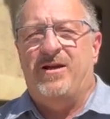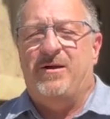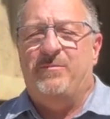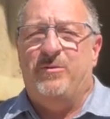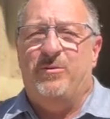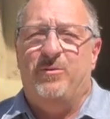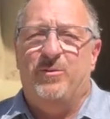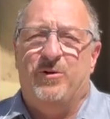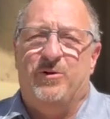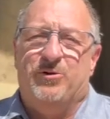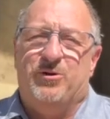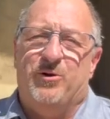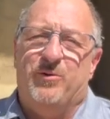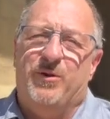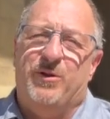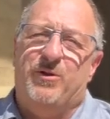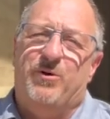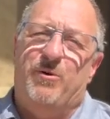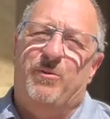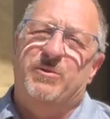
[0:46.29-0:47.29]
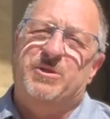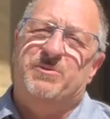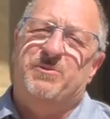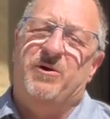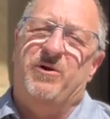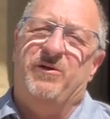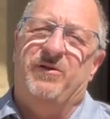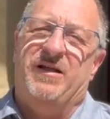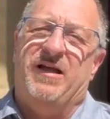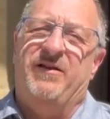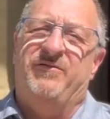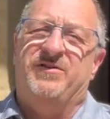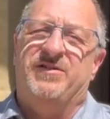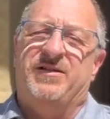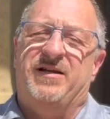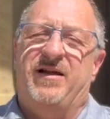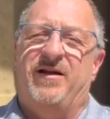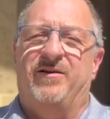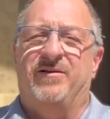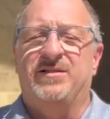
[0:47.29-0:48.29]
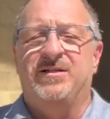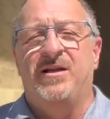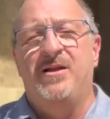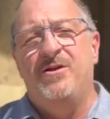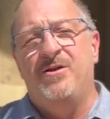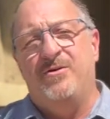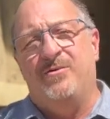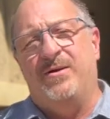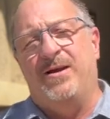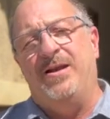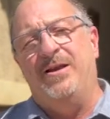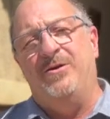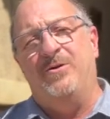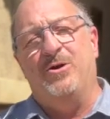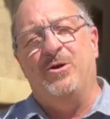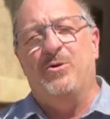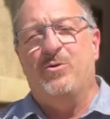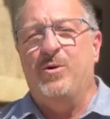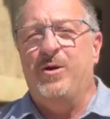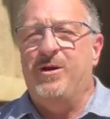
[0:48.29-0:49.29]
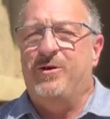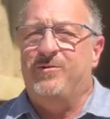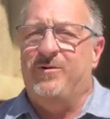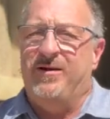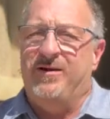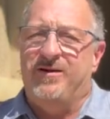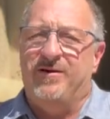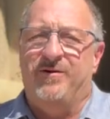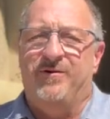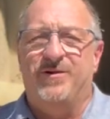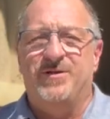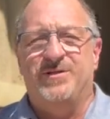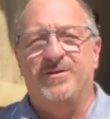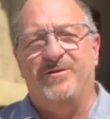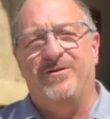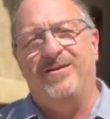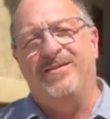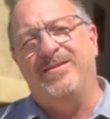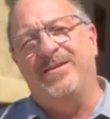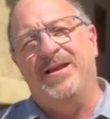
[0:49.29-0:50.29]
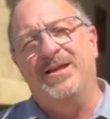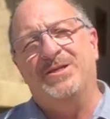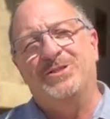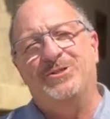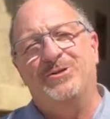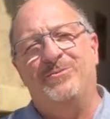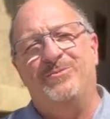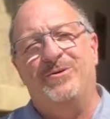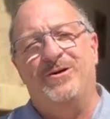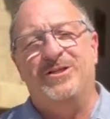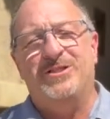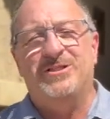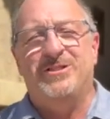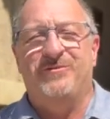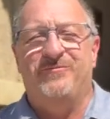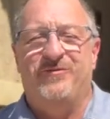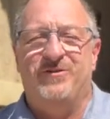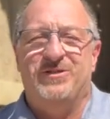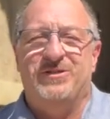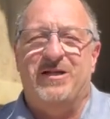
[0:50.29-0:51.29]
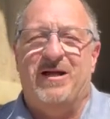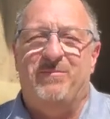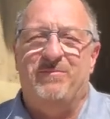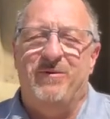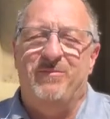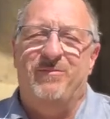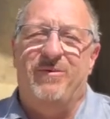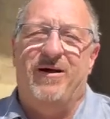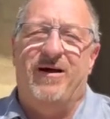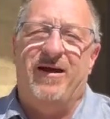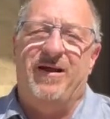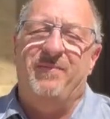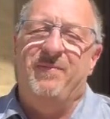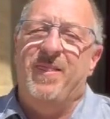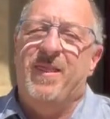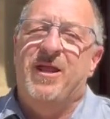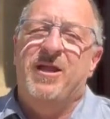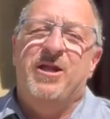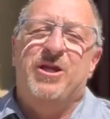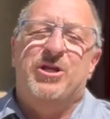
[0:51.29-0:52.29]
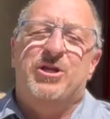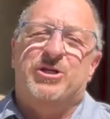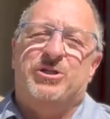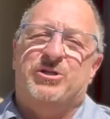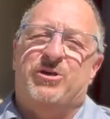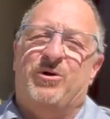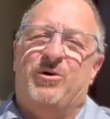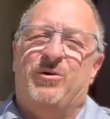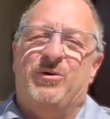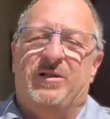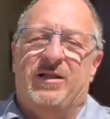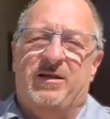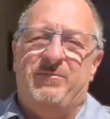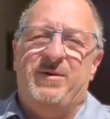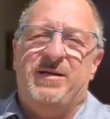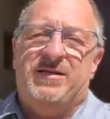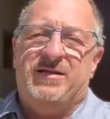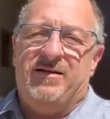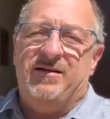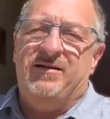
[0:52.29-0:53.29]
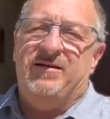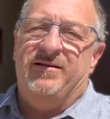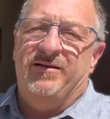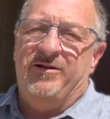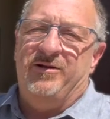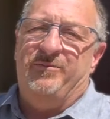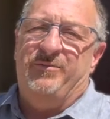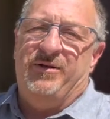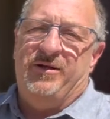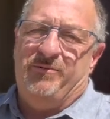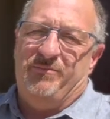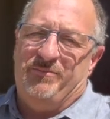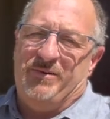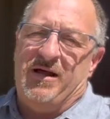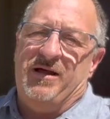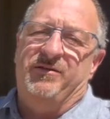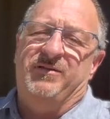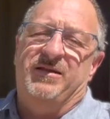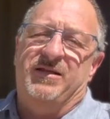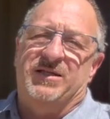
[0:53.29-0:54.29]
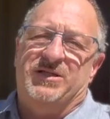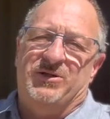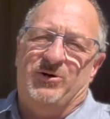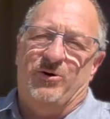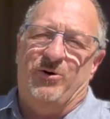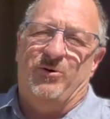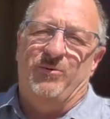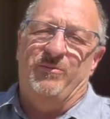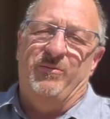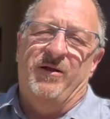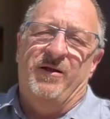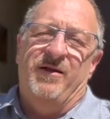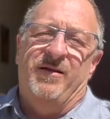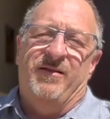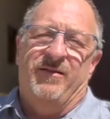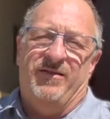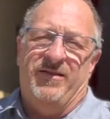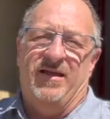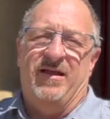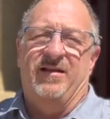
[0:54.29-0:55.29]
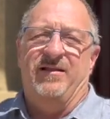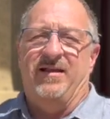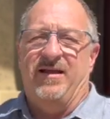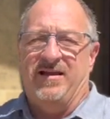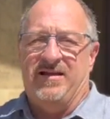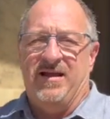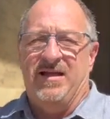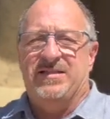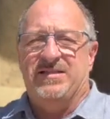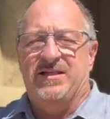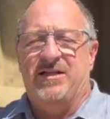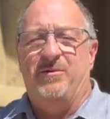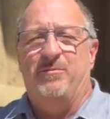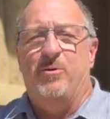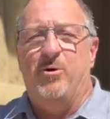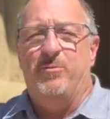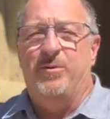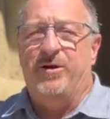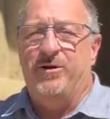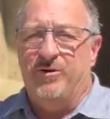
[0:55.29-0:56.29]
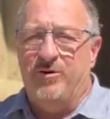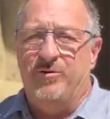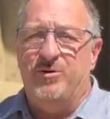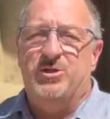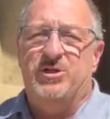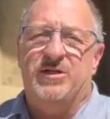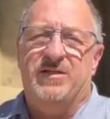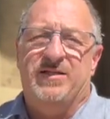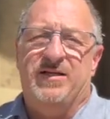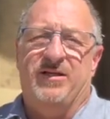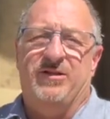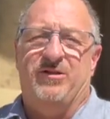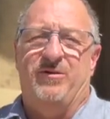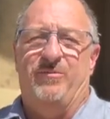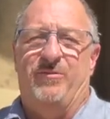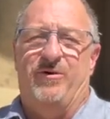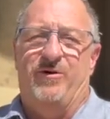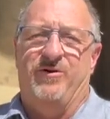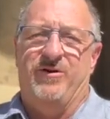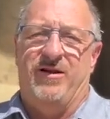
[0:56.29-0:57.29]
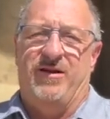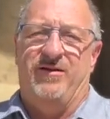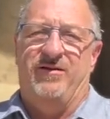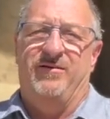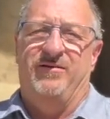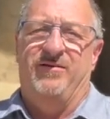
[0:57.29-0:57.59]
I'm a realtor with HomeSmart Lifestyles right here in Queen Creek, Arizona. Thanks so much for stopping by. So let me tell you a little bit about this home that, like I said a moment ago, just hit the market.